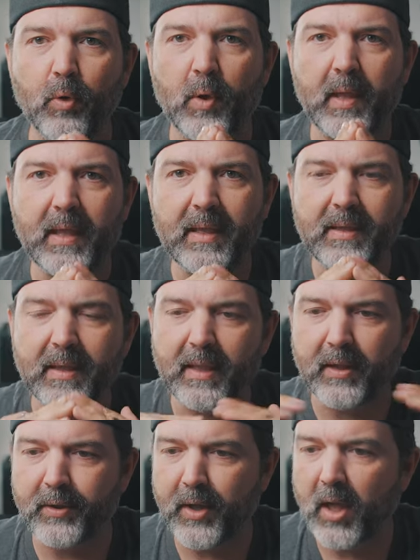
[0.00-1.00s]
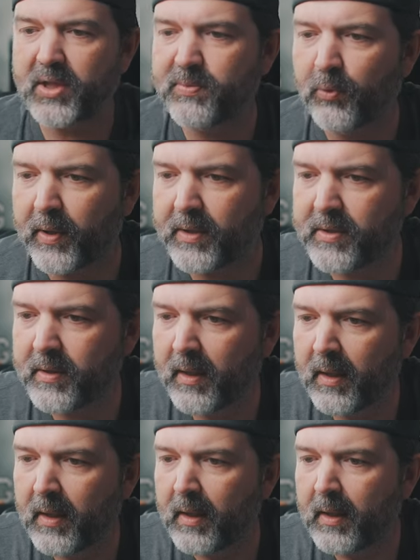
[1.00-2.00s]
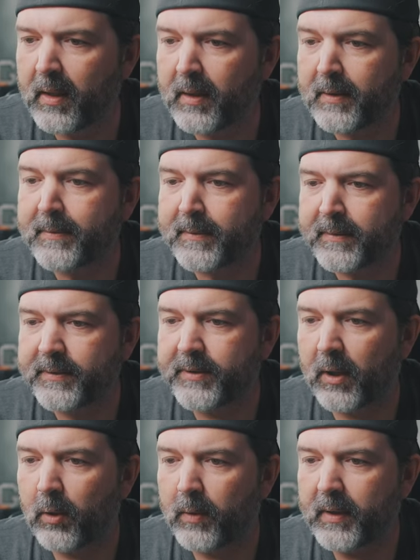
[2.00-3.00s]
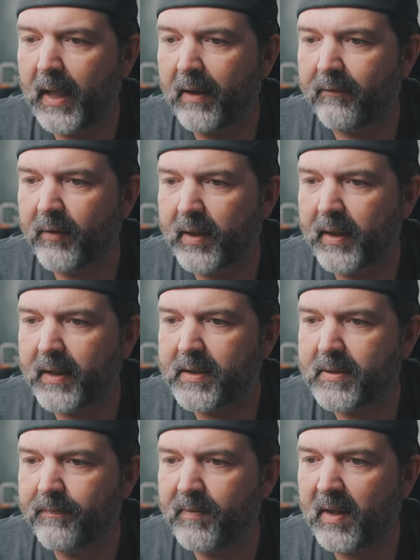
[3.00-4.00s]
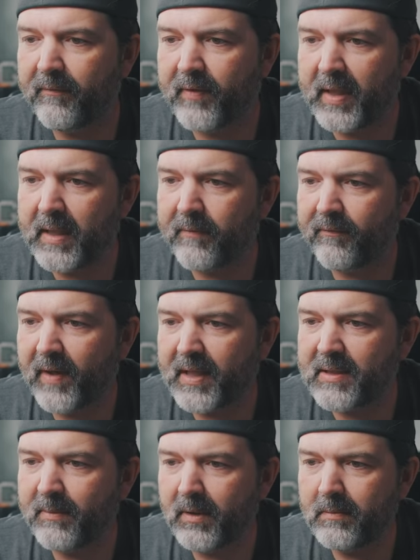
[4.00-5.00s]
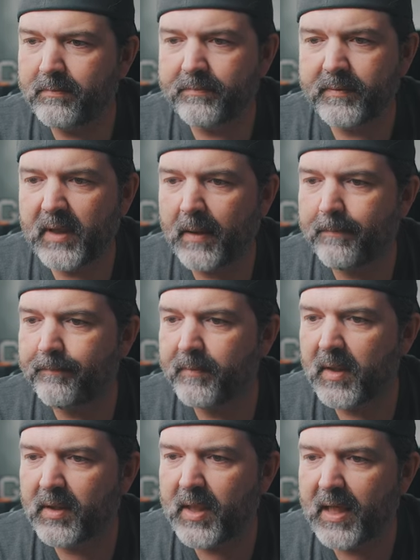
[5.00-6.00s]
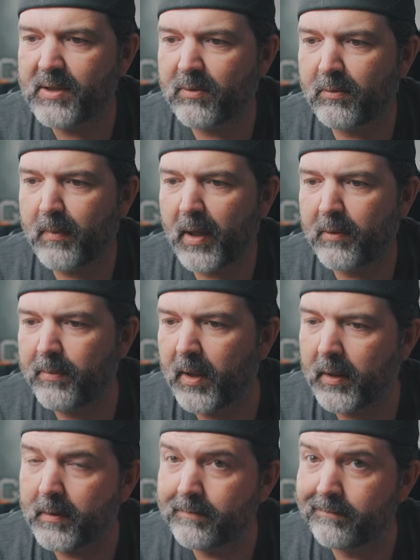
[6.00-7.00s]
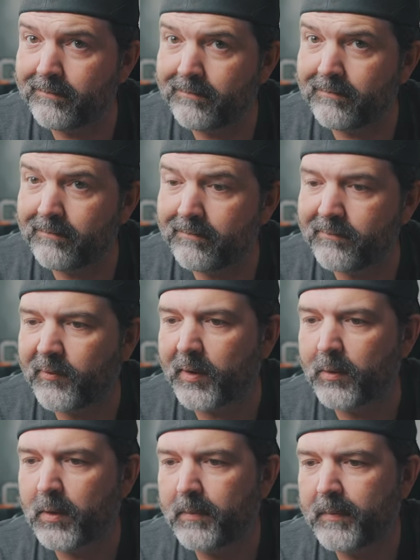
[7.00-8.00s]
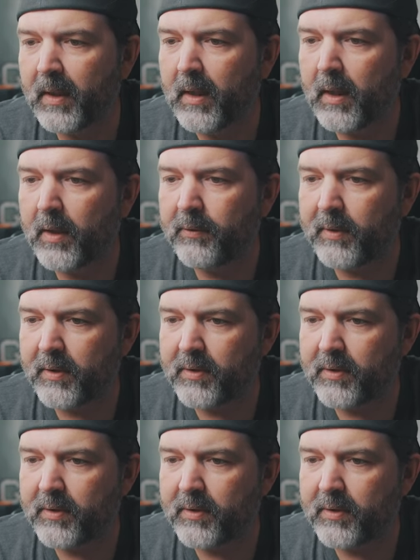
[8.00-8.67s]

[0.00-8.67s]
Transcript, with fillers: or hit the little notch points. So yeah, very nice. Convenient and flexible. Yep, detachable monopod. Very cool. three